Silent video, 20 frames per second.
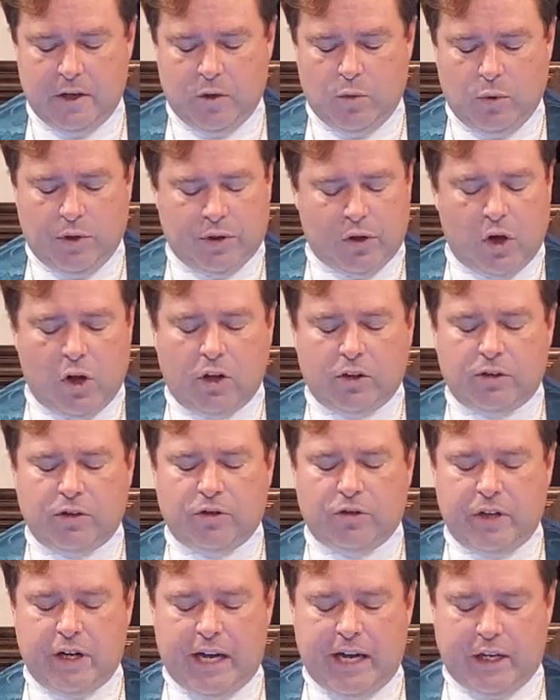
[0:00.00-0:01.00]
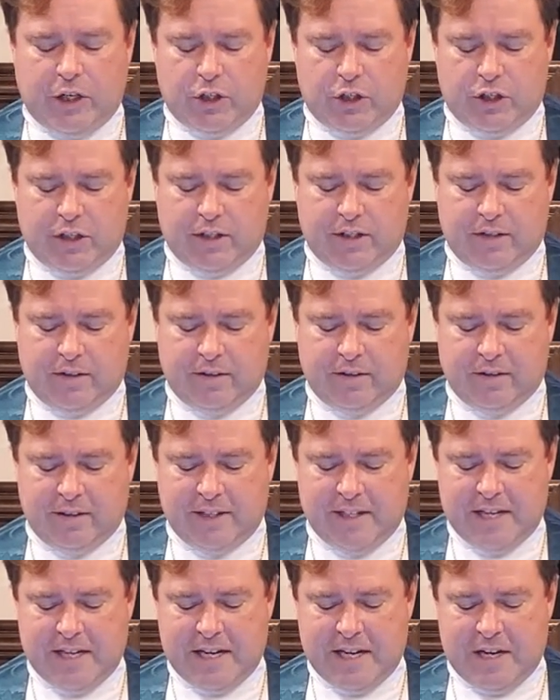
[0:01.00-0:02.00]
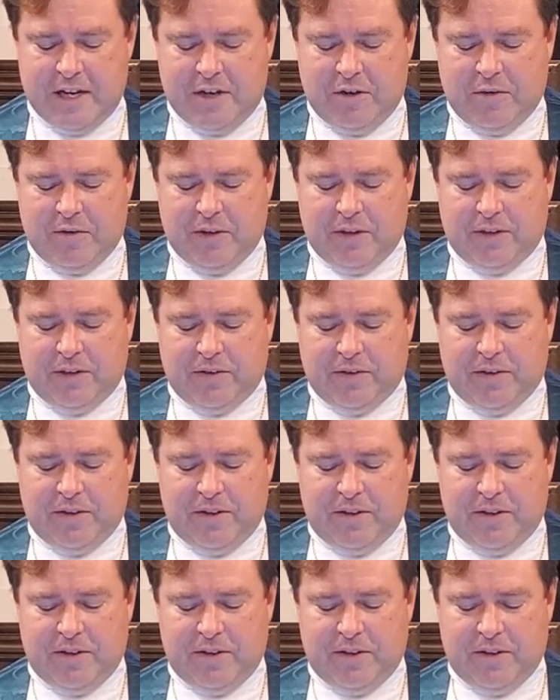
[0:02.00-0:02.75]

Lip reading: with all creation, with